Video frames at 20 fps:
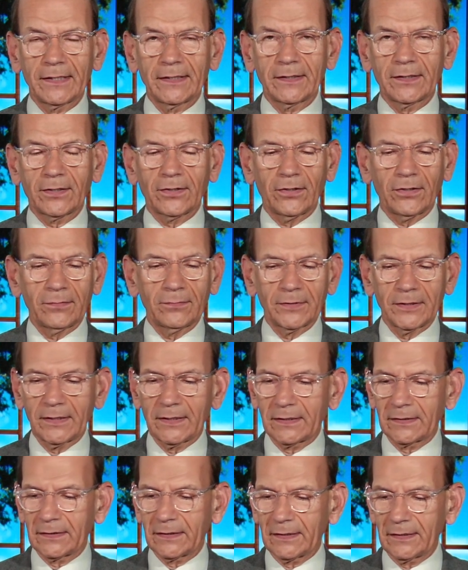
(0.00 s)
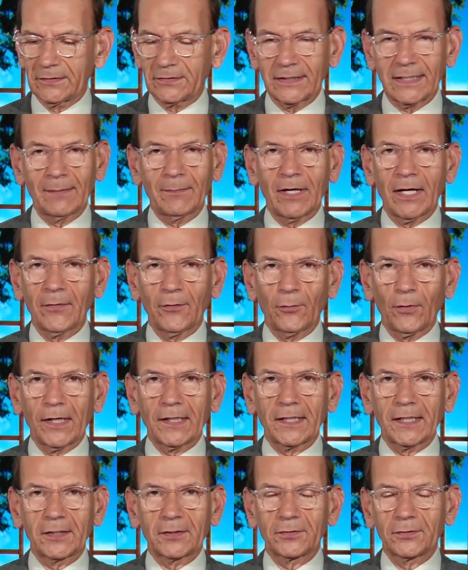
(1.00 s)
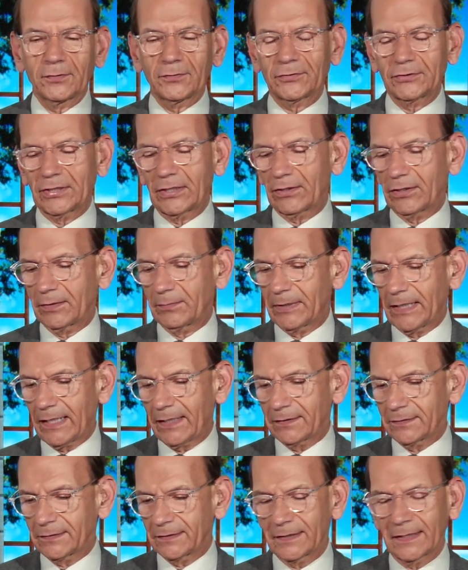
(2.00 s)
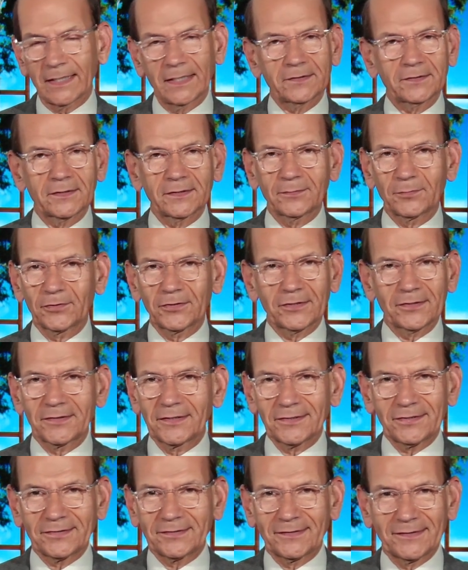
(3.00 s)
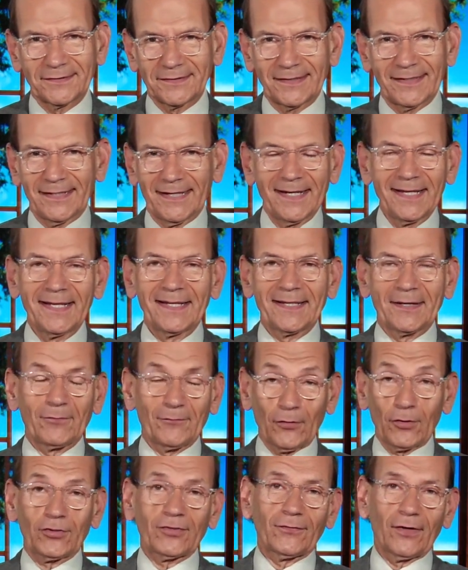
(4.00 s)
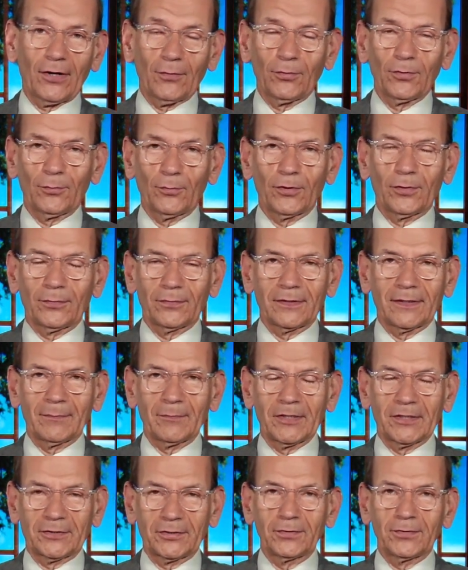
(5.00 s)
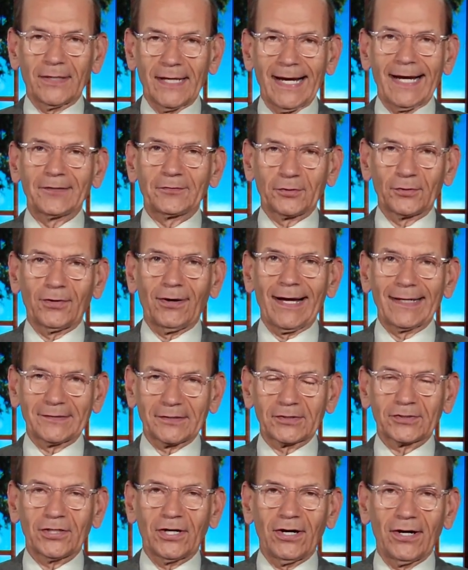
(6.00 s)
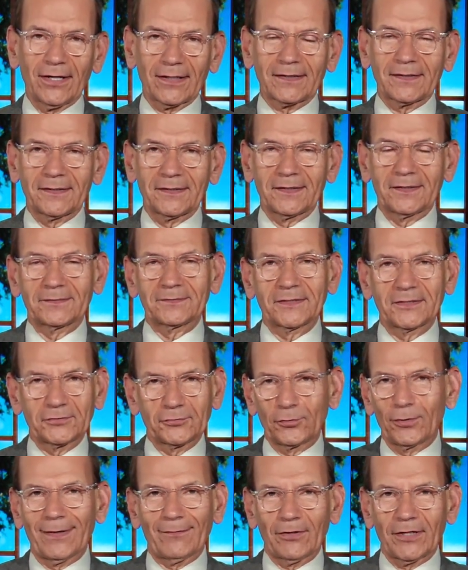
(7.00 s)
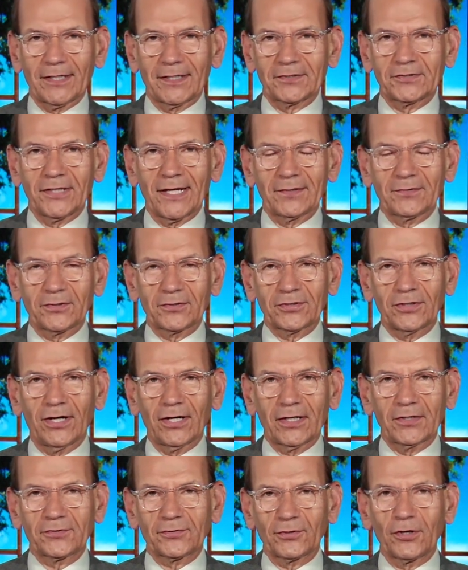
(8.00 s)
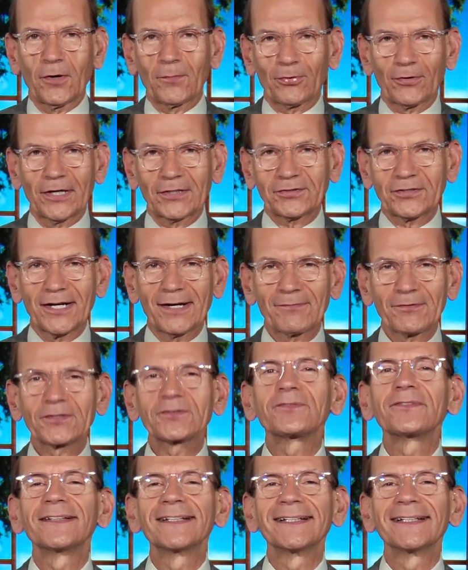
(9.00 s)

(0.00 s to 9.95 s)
He called me and he said, I'm on the way to introduce Terry Bowden. And I said, well, first of all, two guys who like to talk. Did you ever get a chance to talk at your own press conference?